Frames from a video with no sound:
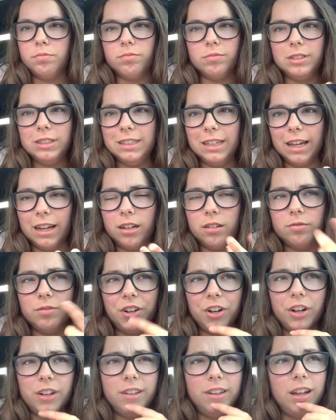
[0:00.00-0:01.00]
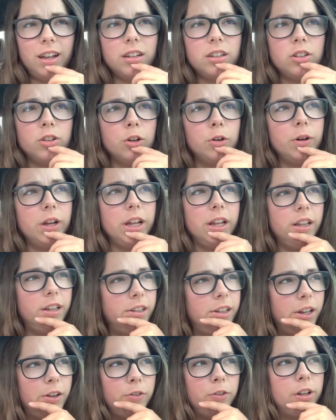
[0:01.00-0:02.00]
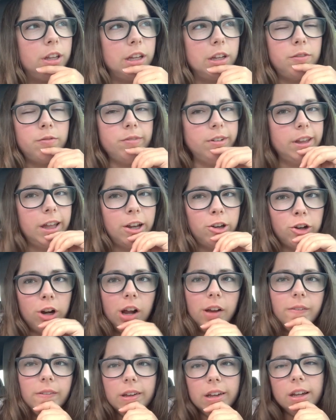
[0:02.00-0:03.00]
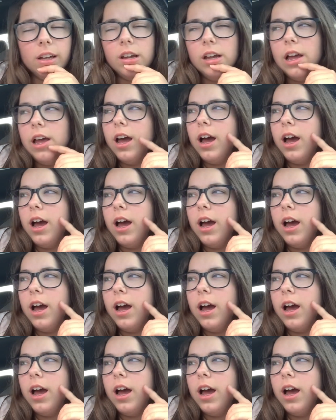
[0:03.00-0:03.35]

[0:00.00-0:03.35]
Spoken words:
sick, very sick, so he didn't really feel like driving,